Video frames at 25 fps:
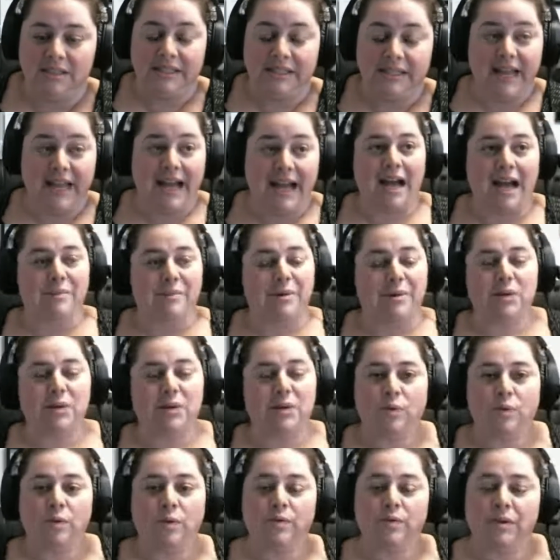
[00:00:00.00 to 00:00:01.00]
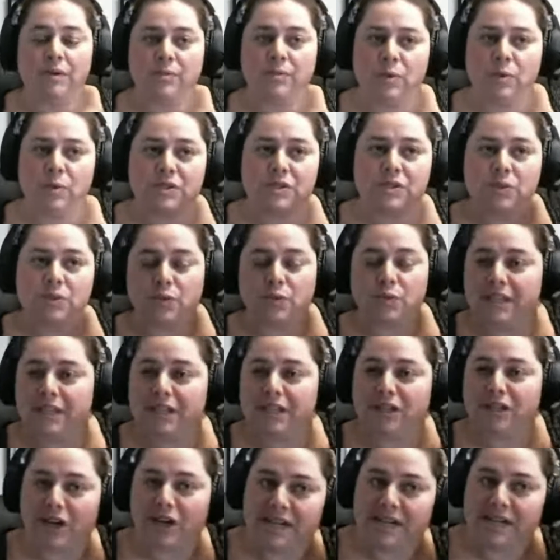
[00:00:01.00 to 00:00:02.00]
Yeah, I mean, what's really
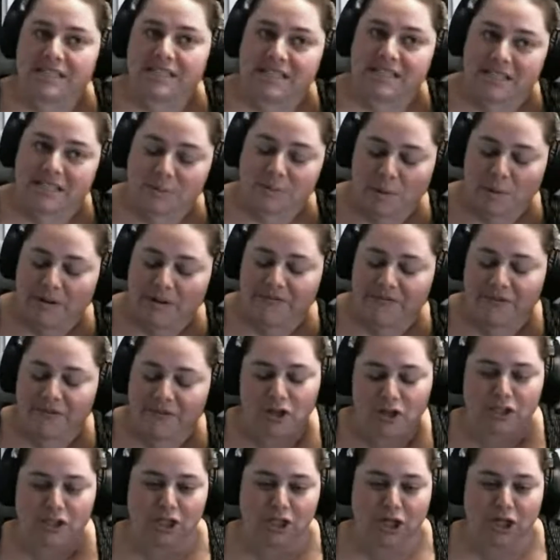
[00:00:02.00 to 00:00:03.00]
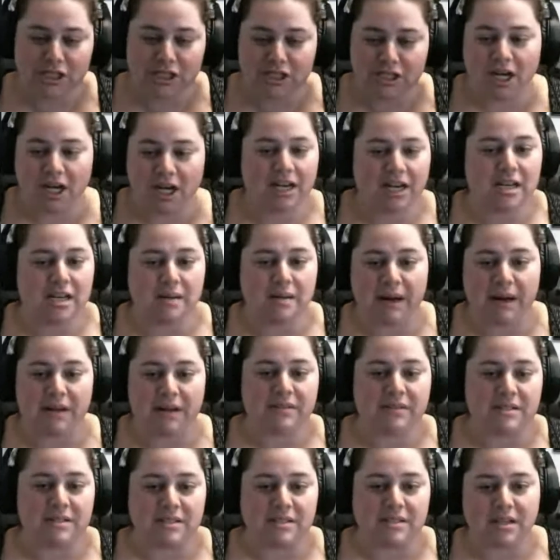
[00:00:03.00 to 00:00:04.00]
crazy is when we first started talking
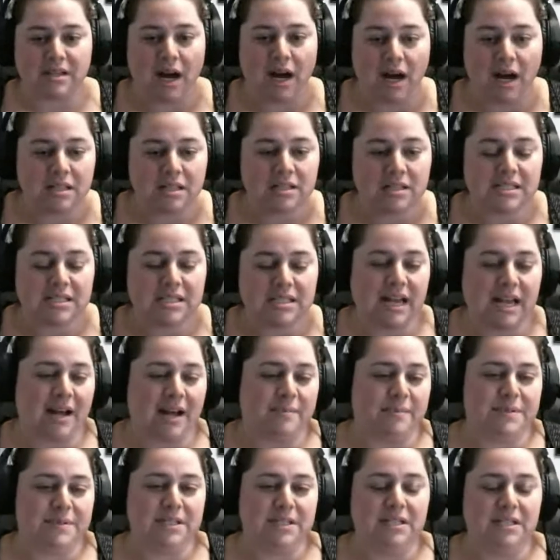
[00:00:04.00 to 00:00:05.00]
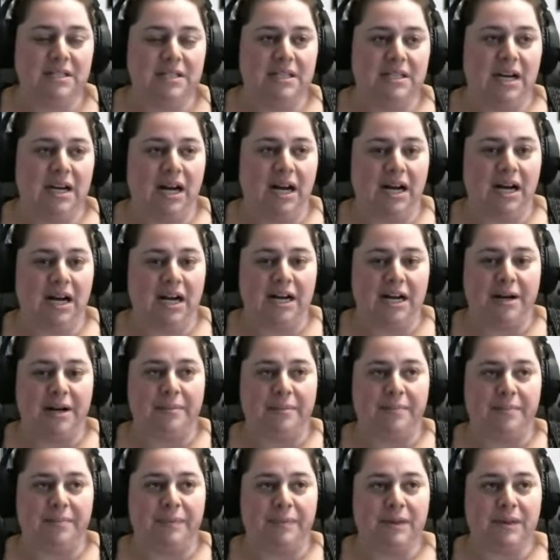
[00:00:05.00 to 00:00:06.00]
about this concept
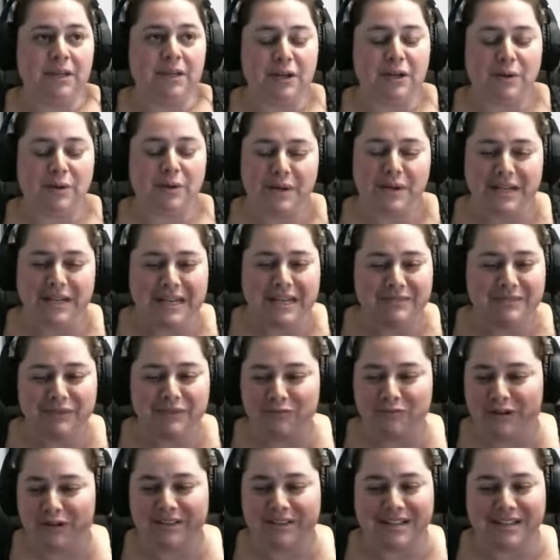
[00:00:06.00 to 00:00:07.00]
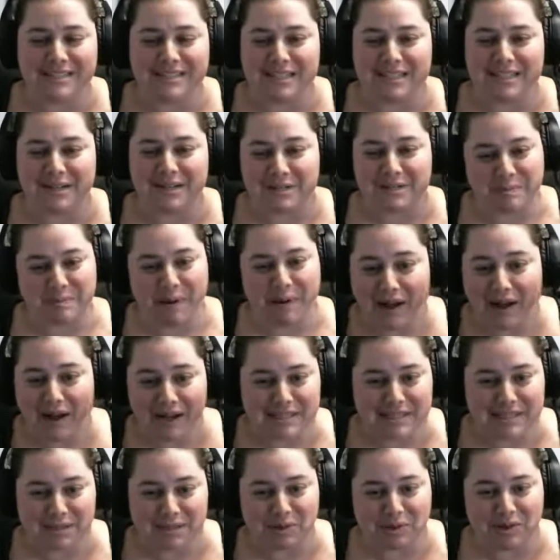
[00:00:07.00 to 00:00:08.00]
um, you know, we didn't even realize that it was
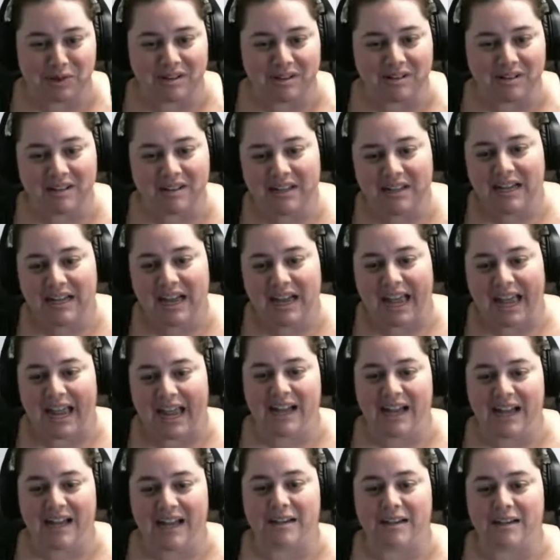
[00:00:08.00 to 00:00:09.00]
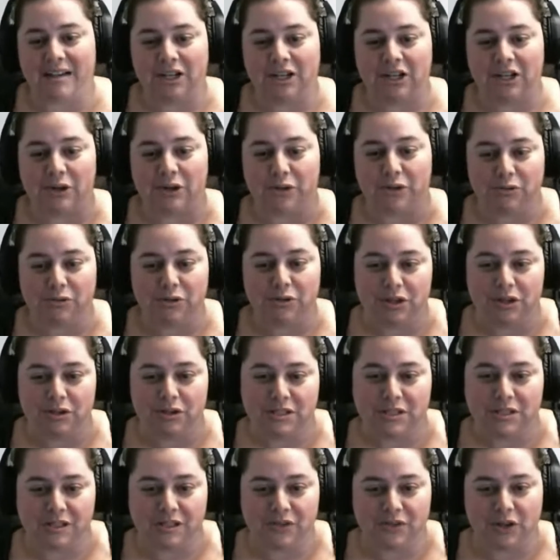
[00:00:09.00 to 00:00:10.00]
possible. And, you know, through the
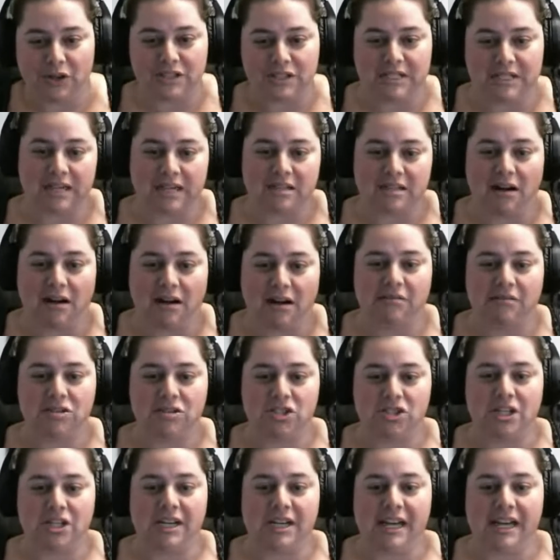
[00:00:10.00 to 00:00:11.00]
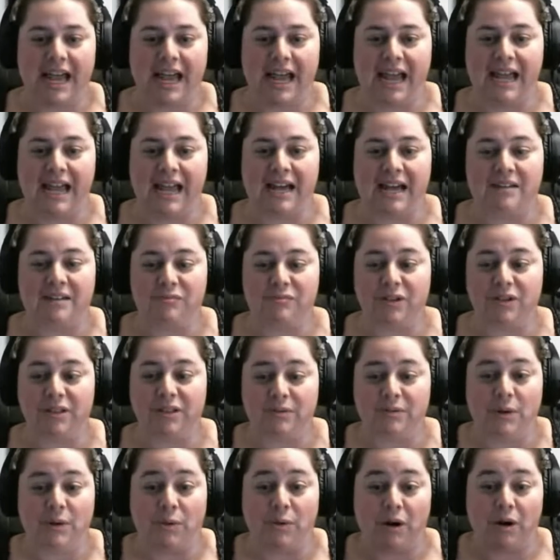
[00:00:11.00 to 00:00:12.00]
use of your technology and really
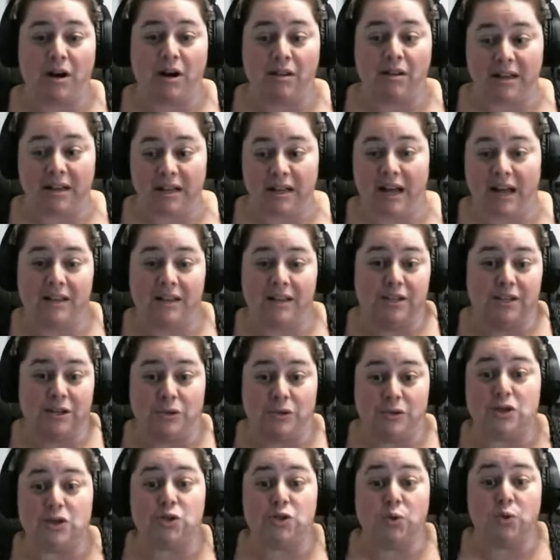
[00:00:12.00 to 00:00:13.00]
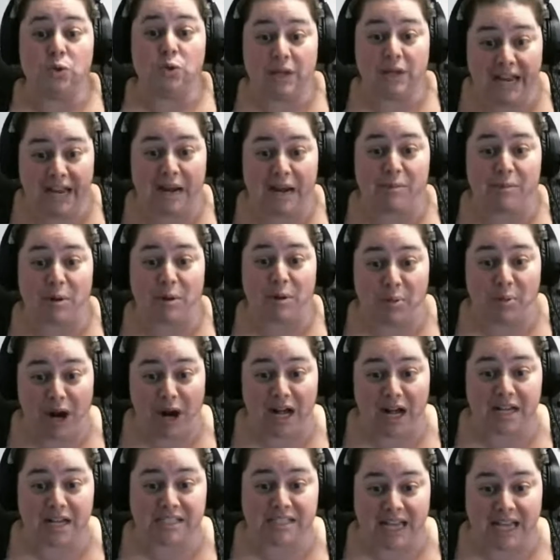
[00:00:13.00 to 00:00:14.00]
what we're calling, you know, the dual camera
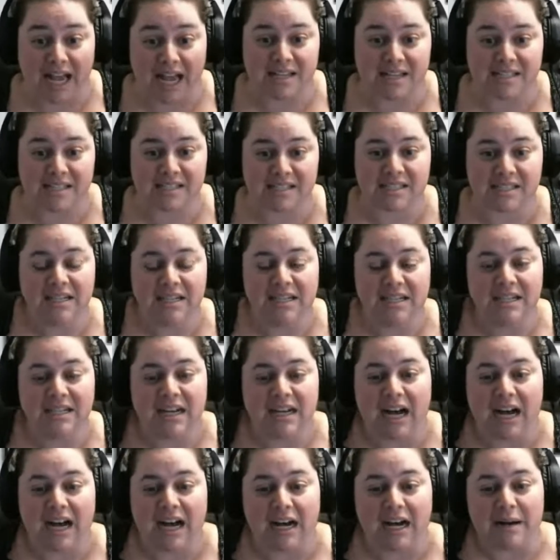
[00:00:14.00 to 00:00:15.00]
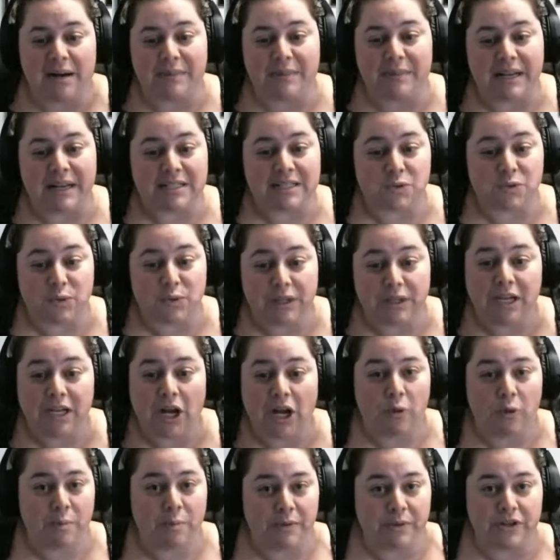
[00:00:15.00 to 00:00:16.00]
process, um, it's really
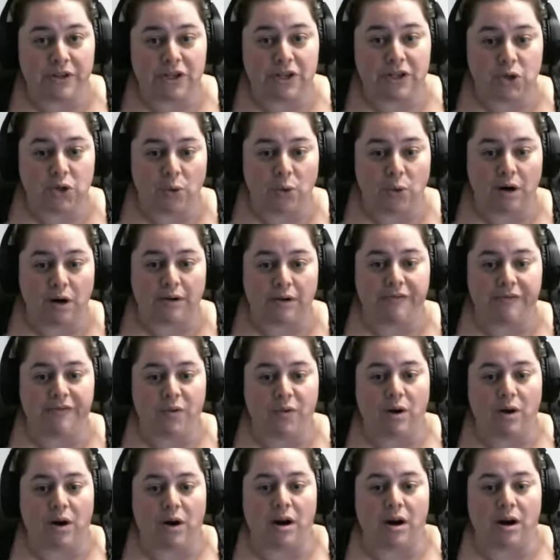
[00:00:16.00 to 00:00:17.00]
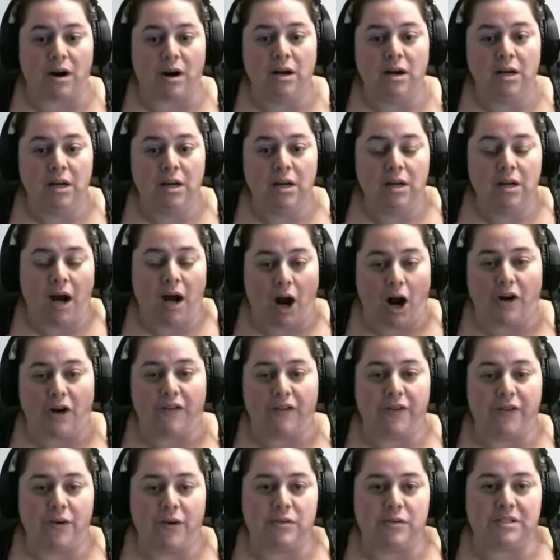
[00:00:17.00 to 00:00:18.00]
opened the door for our
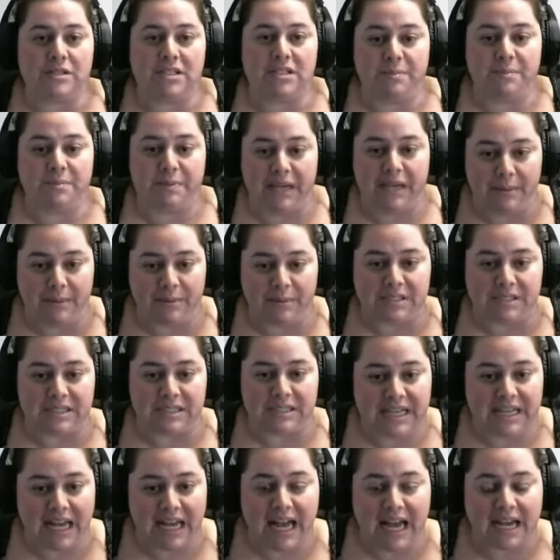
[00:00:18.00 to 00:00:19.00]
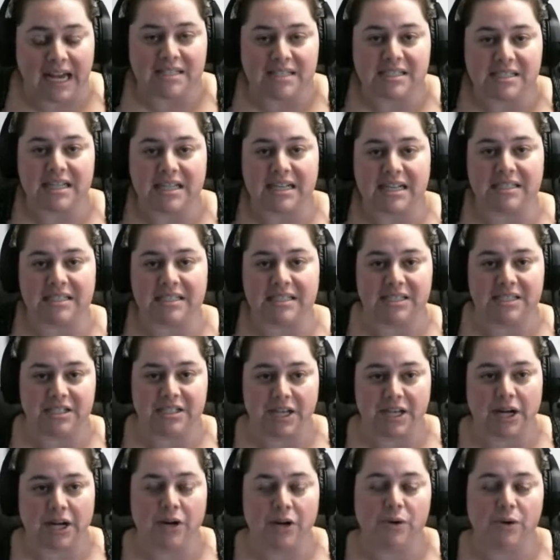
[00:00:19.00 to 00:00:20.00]
folks to be able to test. And
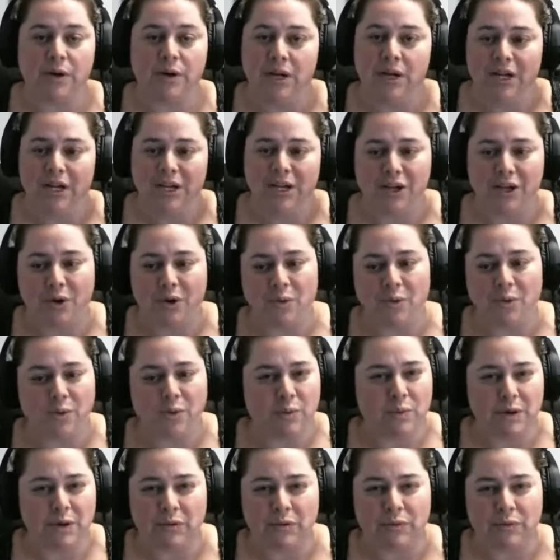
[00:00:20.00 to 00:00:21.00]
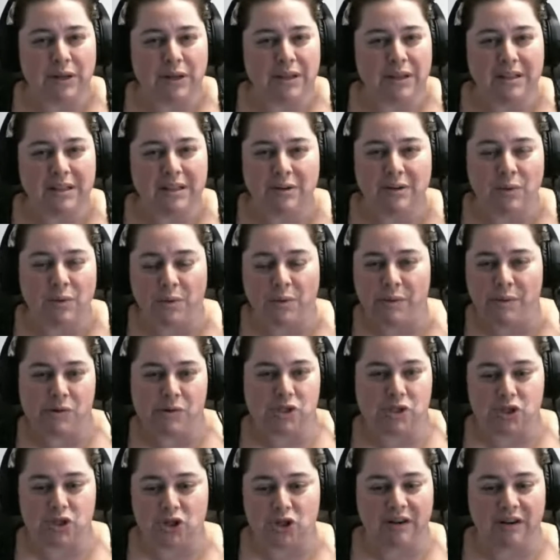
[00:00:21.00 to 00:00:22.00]
so, you know, really what we were
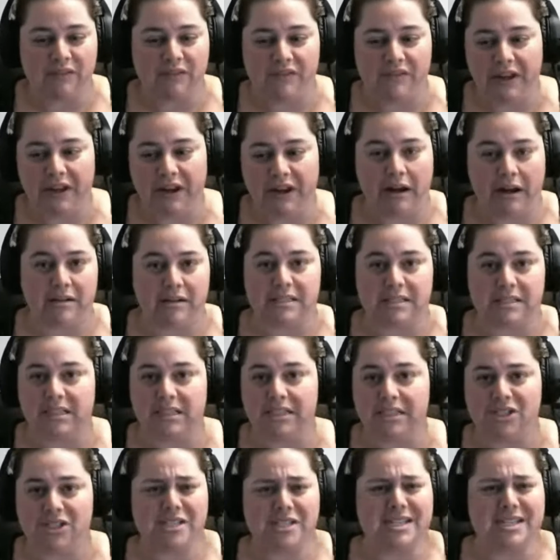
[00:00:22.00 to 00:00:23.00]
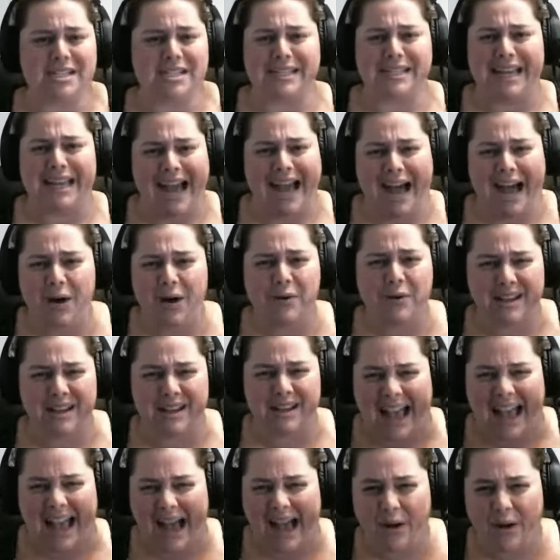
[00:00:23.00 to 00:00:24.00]
just trying to figure out is logistically, how,
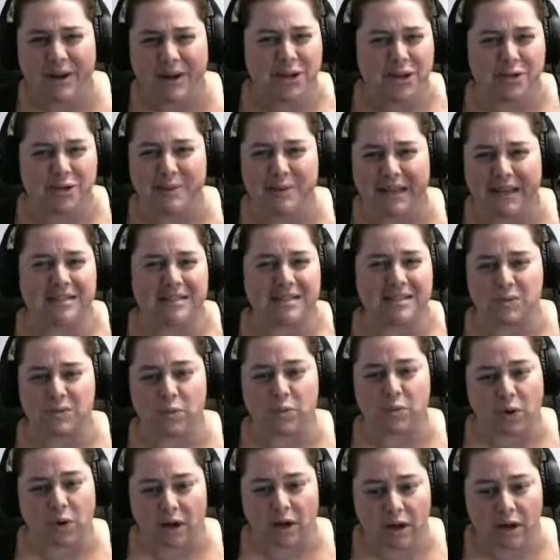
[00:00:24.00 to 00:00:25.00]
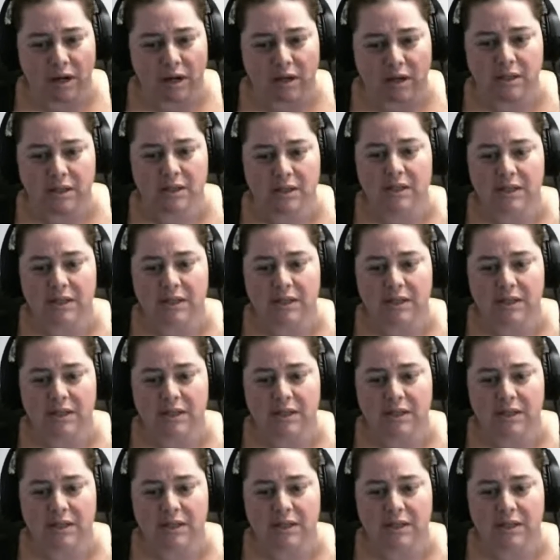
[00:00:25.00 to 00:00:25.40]
how can you make this work?